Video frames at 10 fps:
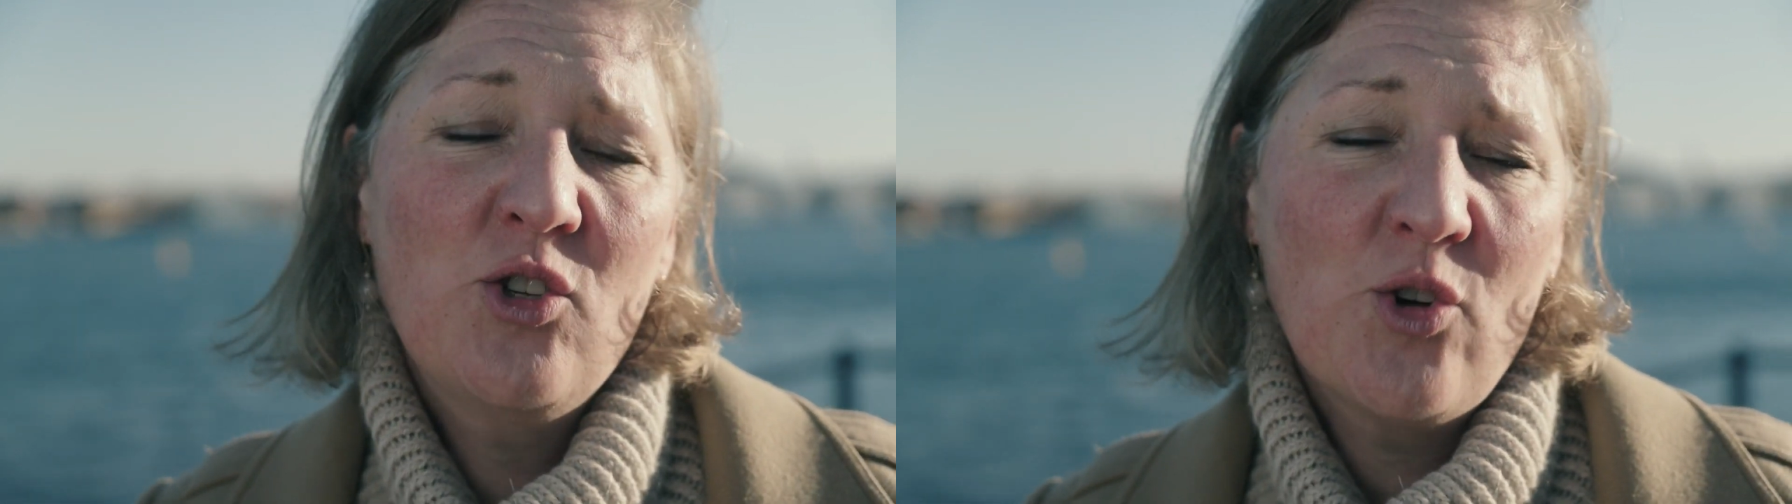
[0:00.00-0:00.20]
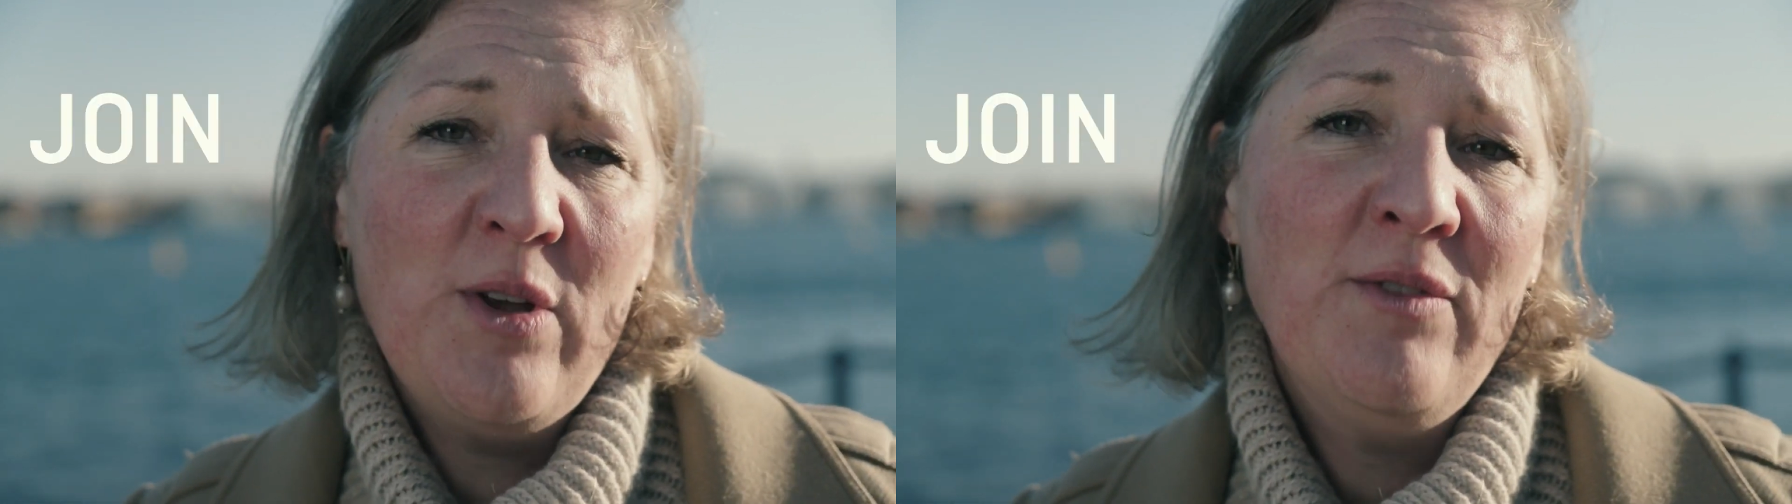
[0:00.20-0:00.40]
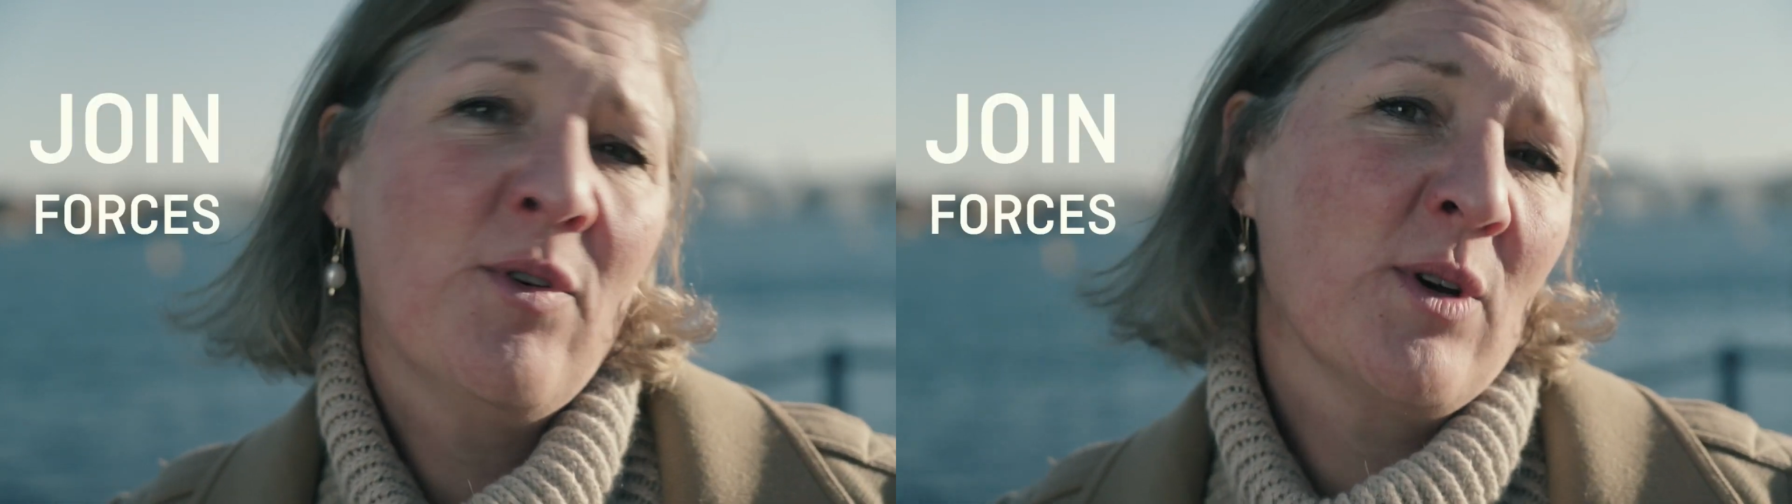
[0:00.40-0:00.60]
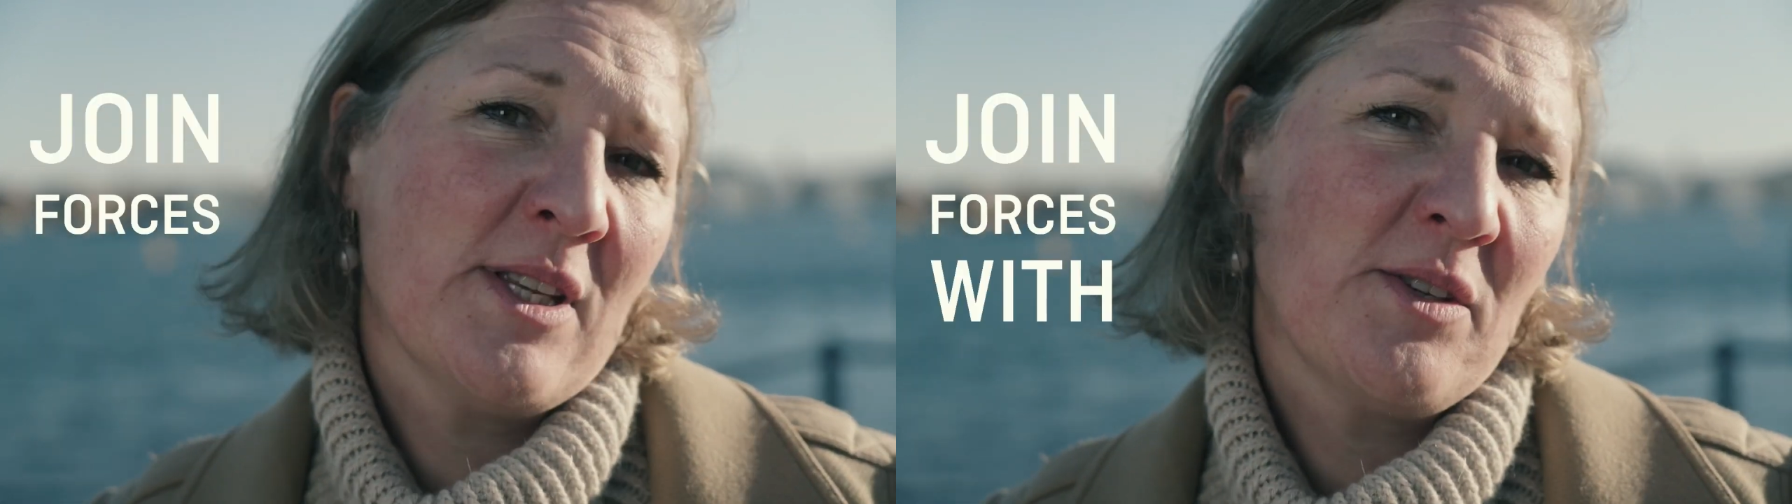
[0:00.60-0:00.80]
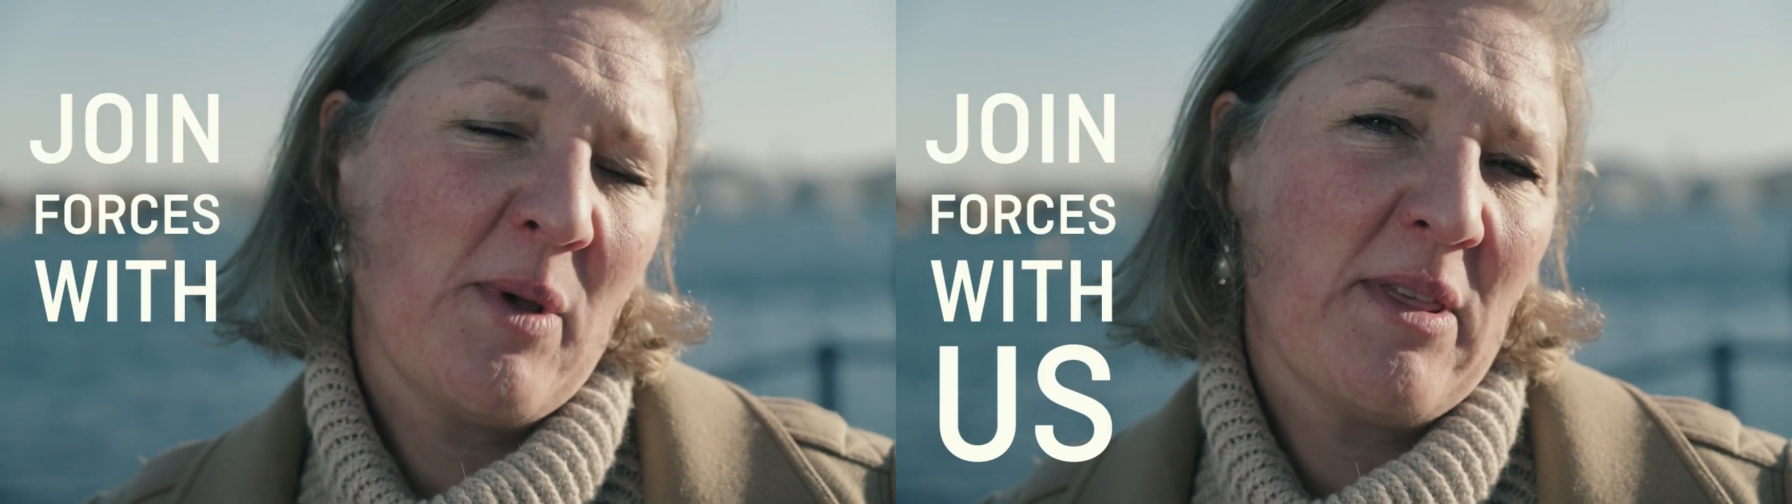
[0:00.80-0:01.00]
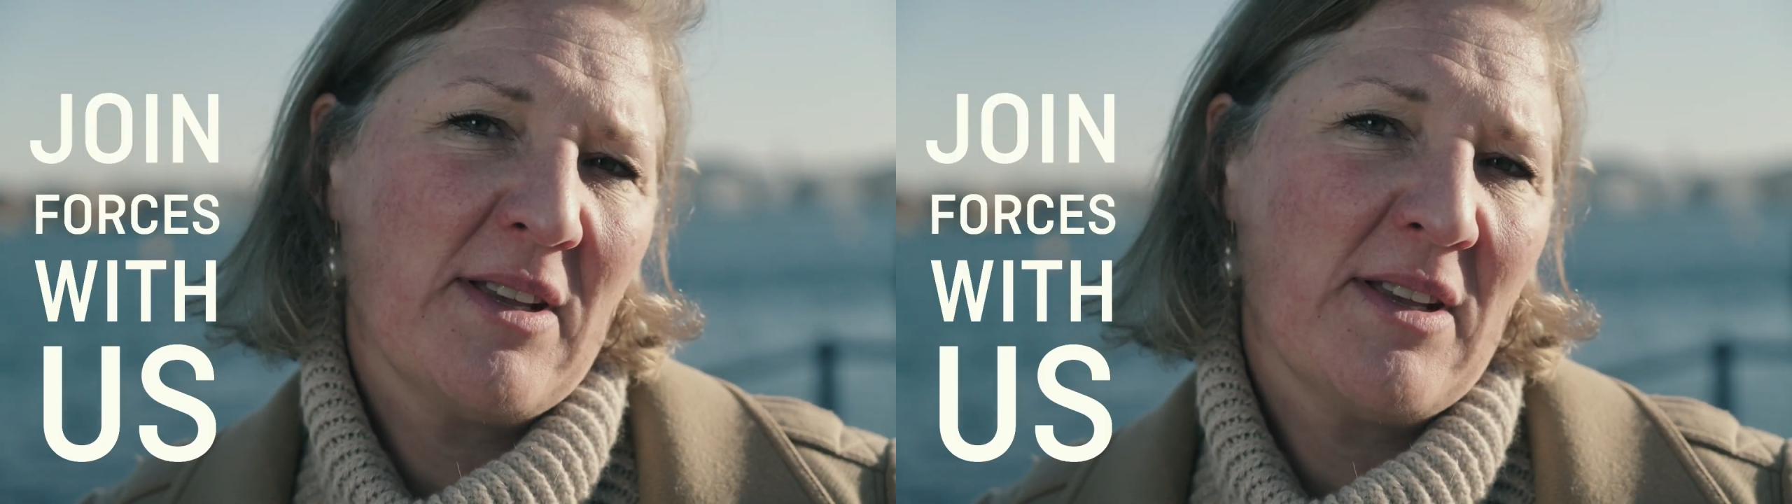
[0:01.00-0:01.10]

Join forces with